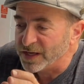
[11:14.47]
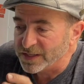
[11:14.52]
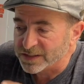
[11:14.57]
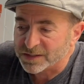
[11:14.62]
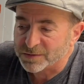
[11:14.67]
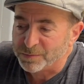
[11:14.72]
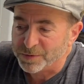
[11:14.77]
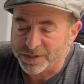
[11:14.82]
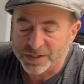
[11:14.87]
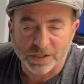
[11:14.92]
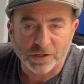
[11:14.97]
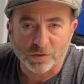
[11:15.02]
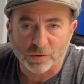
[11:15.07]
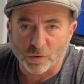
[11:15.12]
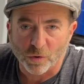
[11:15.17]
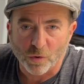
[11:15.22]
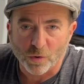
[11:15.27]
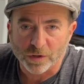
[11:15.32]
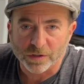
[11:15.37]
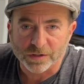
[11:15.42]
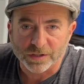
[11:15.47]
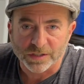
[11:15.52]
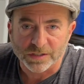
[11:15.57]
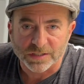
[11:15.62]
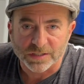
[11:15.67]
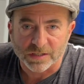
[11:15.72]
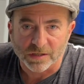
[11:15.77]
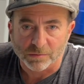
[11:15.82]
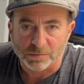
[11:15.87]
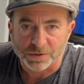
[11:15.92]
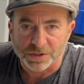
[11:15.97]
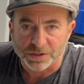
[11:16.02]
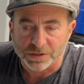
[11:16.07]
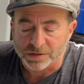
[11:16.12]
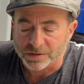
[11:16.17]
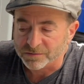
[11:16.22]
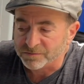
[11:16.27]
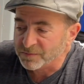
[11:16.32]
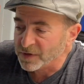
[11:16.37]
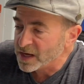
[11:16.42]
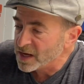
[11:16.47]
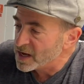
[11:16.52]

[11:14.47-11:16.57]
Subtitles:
its particular oil consumption.